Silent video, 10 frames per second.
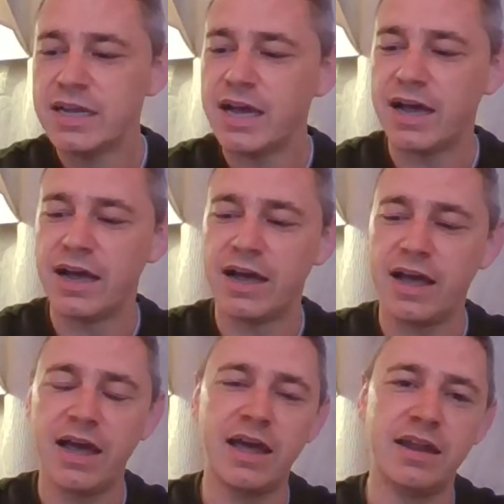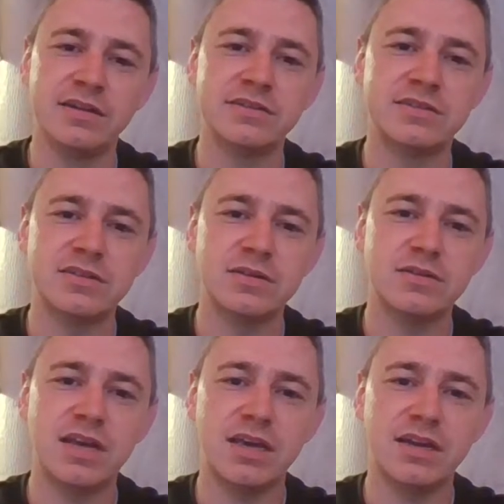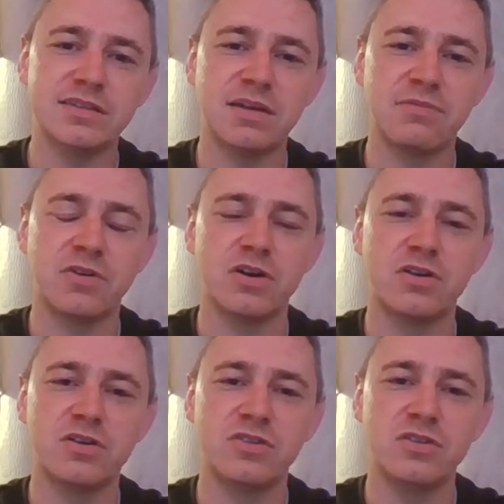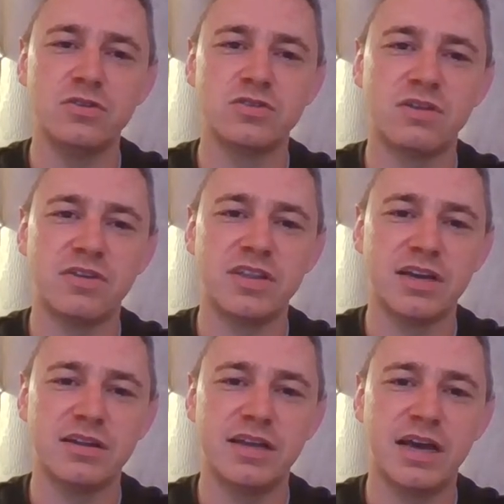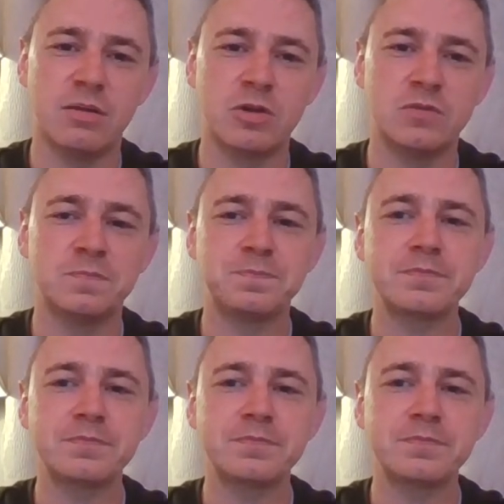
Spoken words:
and taking it a step further is you use everything of the animal.